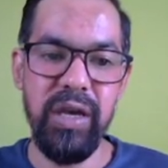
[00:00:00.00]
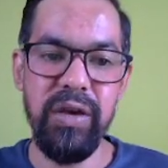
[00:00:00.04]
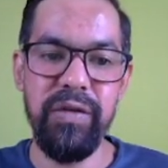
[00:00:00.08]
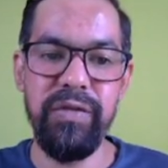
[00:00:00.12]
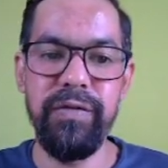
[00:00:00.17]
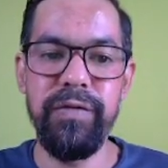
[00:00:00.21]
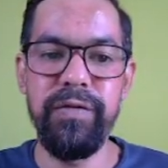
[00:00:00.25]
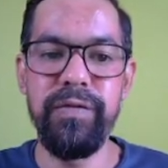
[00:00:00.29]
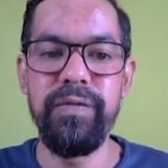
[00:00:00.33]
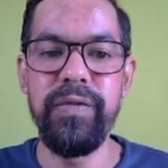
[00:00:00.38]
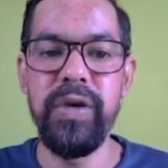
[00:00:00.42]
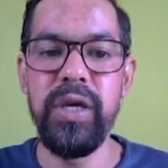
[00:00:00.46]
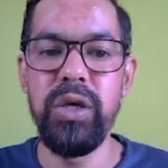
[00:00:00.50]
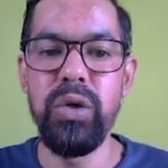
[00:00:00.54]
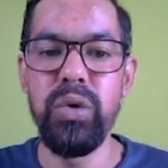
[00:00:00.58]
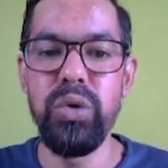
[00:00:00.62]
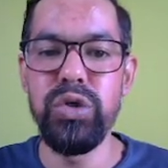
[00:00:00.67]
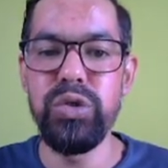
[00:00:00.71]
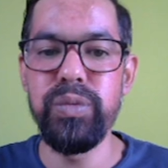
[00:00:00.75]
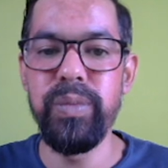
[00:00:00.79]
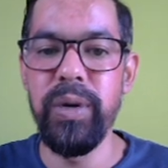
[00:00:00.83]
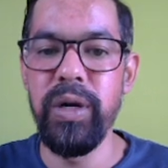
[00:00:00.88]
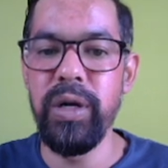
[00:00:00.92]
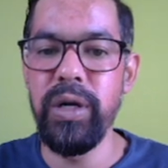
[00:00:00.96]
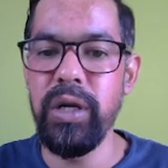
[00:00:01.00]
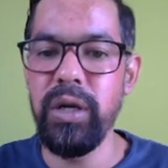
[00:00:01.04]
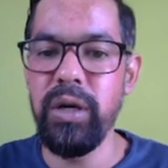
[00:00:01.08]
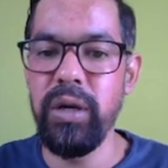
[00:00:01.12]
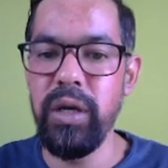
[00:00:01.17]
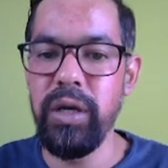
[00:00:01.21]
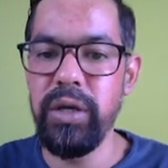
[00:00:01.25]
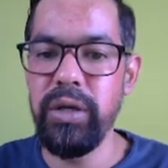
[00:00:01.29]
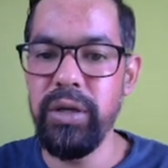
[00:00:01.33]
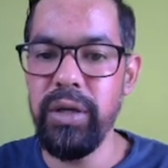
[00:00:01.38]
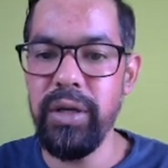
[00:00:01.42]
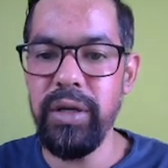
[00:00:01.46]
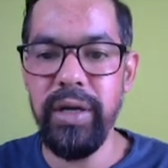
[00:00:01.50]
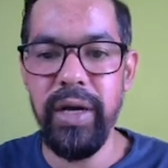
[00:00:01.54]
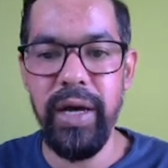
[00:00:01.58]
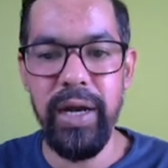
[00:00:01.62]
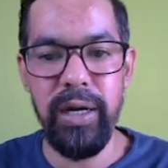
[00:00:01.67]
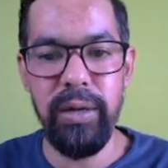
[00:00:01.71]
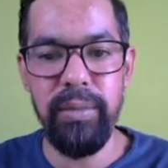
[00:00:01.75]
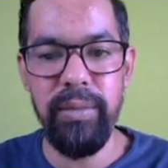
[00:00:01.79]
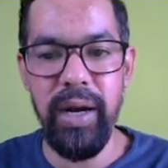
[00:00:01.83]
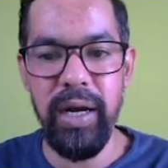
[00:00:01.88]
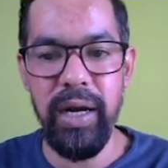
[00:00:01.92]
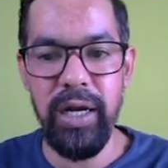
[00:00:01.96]
If we use particular year
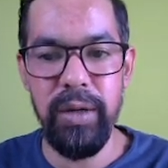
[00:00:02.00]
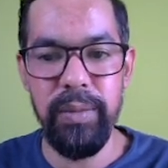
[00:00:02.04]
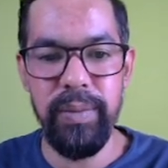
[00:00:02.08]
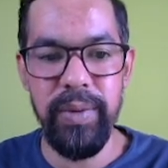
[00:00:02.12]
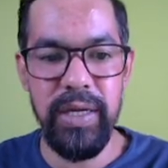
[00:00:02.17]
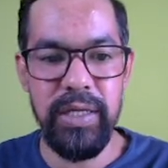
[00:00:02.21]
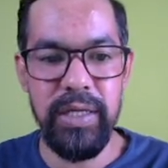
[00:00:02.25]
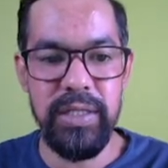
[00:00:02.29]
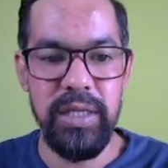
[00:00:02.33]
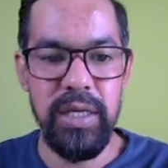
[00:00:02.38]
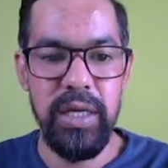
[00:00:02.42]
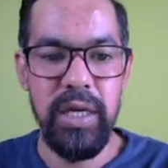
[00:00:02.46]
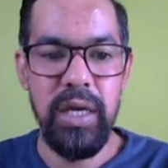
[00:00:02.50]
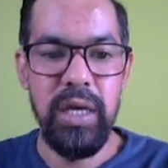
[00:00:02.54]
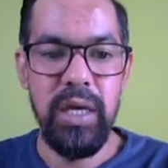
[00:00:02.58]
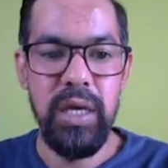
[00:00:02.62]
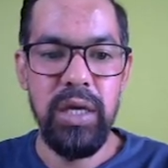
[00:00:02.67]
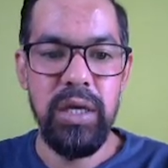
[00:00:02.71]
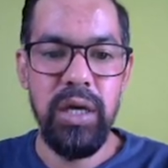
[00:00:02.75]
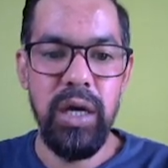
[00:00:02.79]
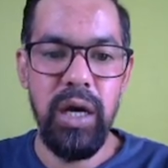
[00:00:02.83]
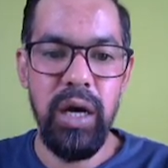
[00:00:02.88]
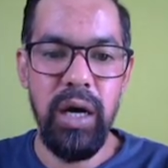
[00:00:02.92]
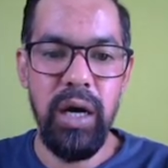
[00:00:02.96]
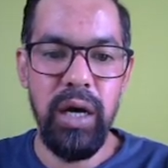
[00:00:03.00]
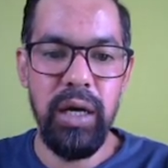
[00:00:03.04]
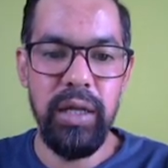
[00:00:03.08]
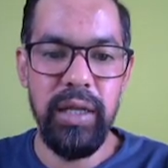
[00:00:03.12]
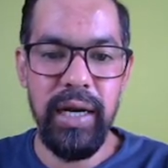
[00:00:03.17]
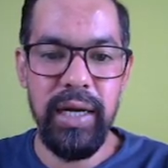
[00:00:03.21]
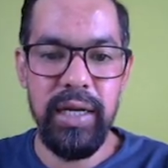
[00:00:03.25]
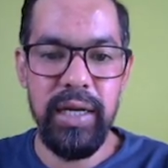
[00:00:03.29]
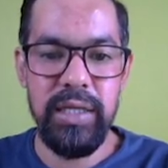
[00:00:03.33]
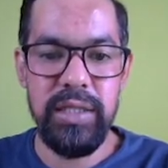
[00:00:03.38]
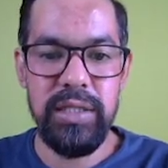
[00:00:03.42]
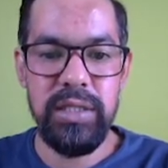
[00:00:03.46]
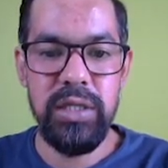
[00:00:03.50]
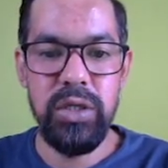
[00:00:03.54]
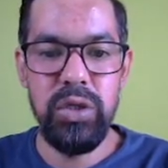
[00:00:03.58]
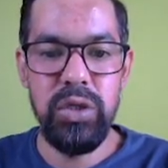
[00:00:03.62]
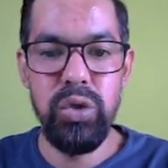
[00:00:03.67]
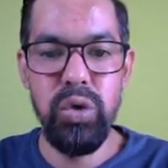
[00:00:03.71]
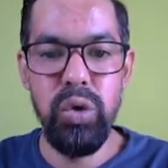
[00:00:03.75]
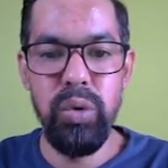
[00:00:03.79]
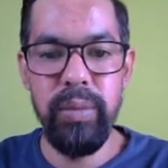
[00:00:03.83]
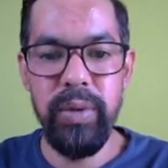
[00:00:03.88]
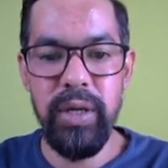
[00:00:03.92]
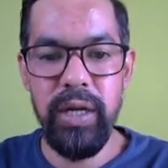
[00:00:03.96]
current market price, that is
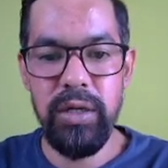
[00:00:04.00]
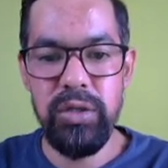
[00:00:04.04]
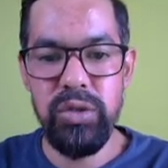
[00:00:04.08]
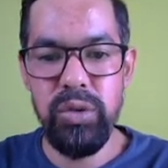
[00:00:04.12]
nominal.